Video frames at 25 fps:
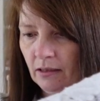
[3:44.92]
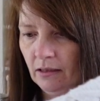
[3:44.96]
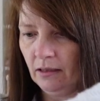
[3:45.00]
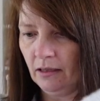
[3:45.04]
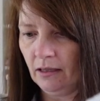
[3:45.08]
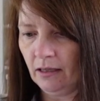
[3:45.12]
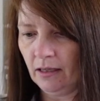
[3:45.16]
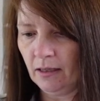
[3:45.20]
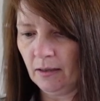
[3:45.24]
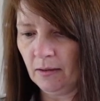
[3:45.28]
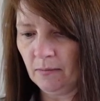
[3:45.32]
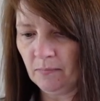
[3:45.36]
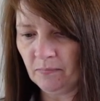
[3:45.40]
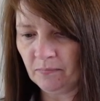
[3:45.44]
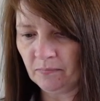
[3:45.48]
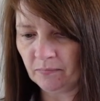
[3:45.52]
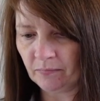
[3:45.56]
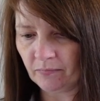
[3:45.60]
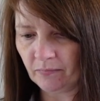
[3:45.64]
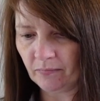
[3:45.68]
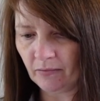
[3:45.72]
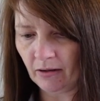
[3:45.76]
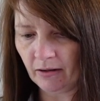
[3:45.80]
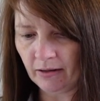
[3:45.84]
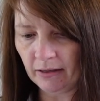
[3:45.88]
I
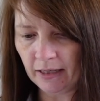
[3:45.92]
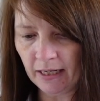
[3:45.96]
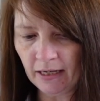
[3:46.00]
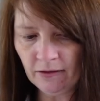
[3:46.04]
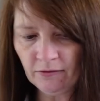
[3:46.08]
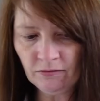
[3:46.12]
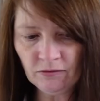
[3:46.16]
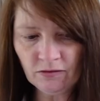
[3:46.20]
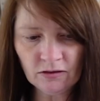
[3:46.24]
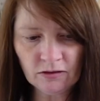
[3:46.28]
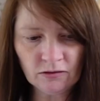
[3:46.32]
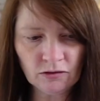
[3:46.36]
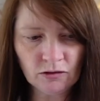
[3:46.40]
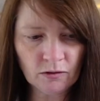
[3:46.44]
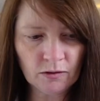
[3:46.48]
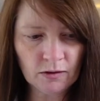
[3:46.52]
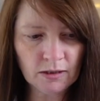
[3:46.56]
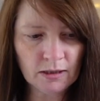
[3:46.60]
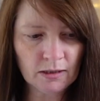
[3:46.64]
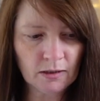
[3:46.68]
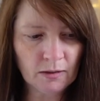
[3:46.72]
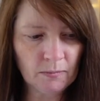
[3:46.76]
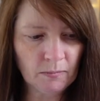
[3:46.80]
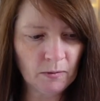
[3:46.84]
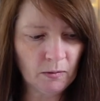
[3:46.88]
have
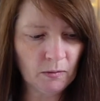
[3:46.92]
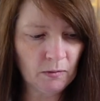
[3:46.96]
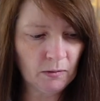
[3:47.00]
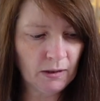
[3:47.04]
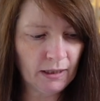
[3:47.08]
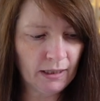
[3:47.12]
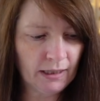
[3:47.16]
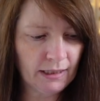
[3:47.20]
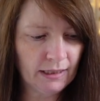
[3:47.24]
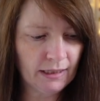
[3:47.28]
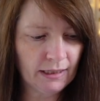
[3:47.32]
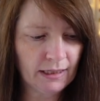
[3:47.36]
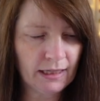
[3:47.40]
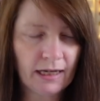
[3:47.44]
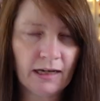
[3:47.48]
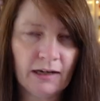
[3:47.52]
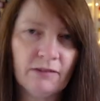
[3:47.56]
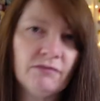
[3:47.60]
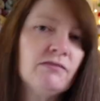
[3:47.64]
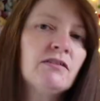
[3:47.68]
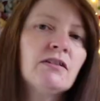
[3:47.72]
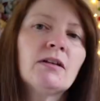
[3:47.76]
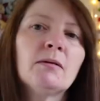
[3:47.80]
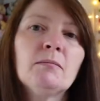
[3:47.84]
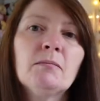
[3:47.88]
joined them all, and I
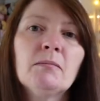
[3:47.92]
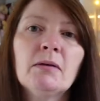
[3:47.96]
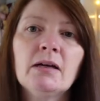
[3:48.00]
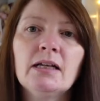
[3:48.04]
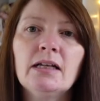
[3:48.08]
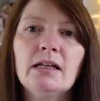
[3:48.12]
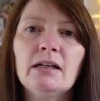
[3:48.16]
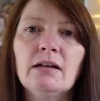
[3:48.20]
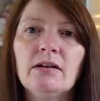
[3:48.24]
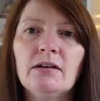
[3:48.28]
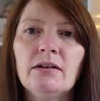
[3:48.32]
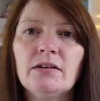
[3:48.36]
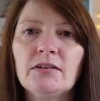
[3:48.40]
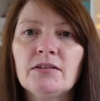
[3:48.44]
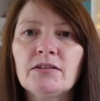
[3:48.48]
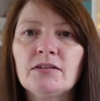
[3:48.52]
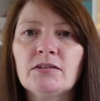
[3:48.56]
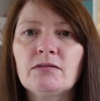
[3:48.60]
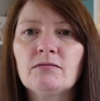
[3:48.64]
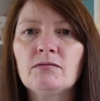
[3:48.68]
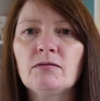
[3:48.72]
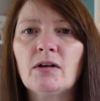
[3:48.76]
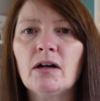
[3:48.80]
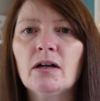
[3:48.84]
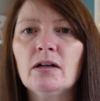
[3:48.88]
have done my
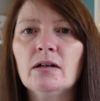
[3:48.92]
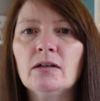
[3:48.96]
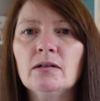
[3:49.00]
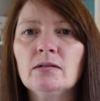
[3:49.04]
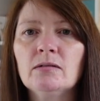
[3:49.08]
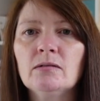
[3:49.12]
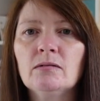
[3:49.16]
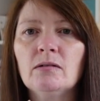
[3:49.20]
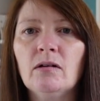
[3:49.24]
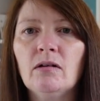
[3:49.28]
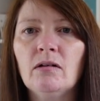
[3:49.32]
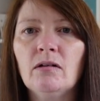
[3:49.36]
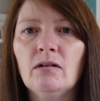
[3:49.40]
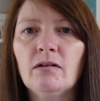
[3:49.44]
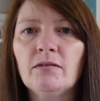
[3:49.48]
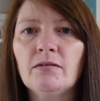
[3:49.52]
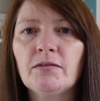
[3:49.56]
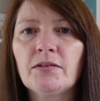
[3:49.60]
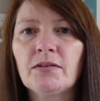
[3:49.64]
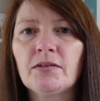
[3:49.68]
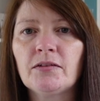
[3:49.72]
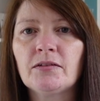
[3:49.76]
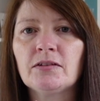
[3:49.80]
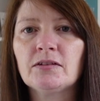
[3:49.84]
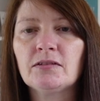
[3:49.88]
last row
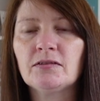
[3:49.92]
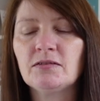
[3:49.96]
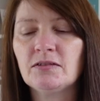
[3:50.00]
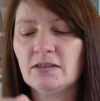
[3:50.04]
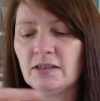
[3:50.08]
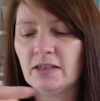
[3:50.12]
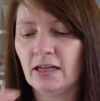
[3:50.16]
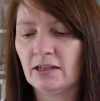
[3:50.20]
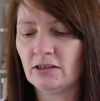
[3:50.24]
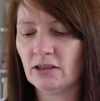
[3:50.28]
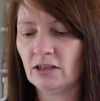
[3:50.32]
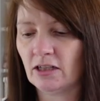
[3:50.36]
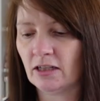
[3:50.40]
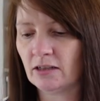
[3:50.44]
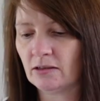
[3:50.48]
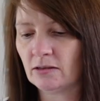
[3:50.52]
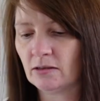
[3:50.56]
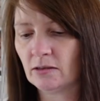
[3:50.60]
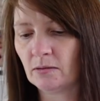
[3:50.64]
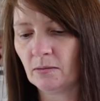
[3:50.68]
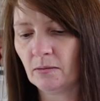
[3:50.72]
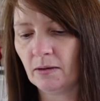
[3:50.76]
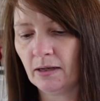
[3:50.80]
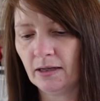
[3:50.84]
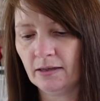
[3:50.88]
of sort of sashing
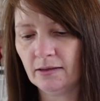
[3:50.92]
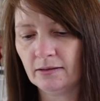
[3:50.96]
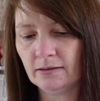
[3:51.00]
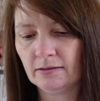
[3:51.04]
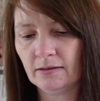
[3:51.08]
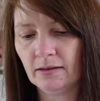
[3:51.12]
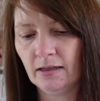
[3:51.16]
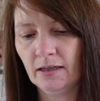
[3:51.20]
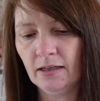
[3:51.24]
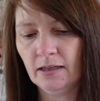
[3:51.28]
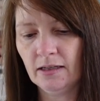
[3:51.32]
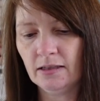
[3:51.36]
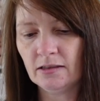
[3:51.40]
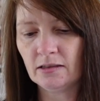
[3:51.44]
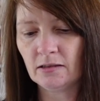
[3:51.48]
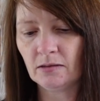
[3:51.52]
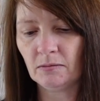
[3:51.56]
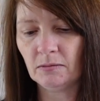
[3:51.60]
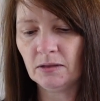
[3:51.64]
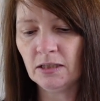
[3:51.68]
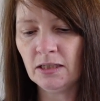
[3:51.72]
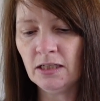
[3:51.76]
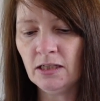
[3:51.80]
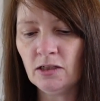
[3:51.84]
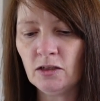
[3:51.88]
squares.
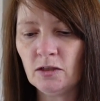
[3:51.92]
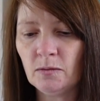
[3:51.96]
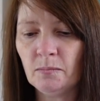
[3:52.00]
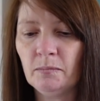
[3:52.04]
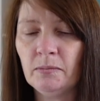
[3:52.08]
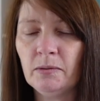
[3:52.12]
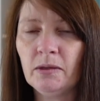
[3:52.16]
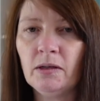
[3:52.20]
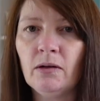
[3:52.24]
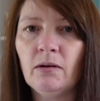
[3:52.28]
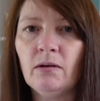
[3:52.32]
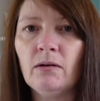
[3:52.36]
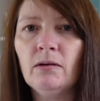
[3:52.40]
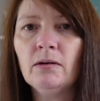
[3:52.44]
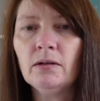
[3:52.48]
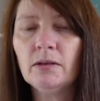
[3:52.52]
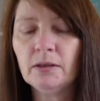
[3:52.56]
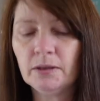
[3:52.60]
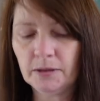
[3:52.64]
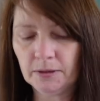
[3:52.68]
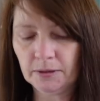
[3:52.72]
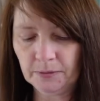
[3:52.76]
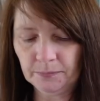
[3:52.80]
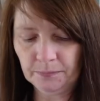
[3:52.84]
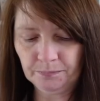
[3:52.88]
So on each
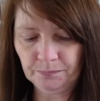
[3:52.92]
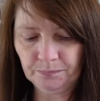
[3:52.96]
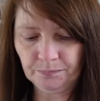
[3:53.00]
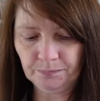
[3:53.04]
block